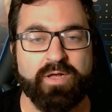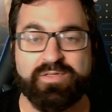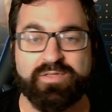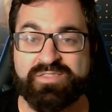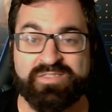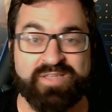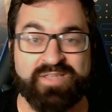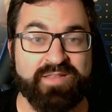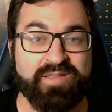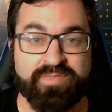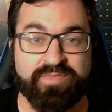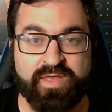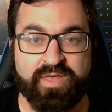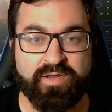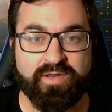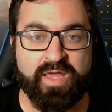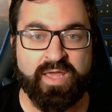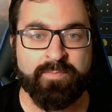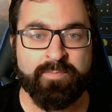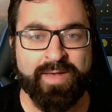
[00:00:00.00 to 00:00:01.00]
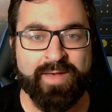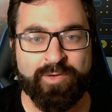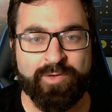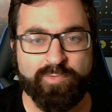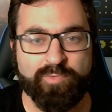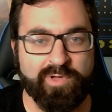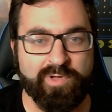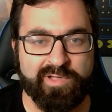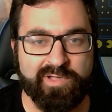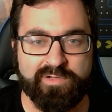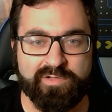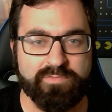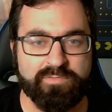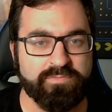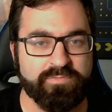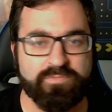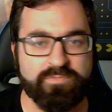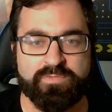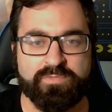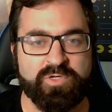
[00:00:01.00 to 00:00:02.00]
set that came out a
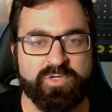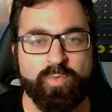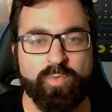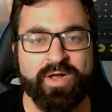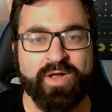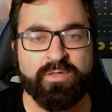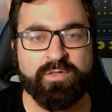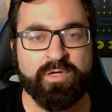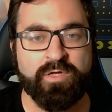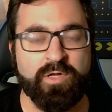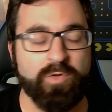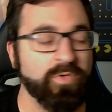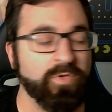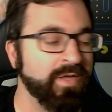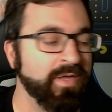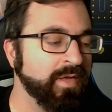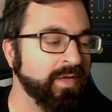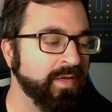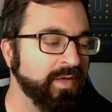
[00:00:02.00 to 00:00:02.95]
little while ago.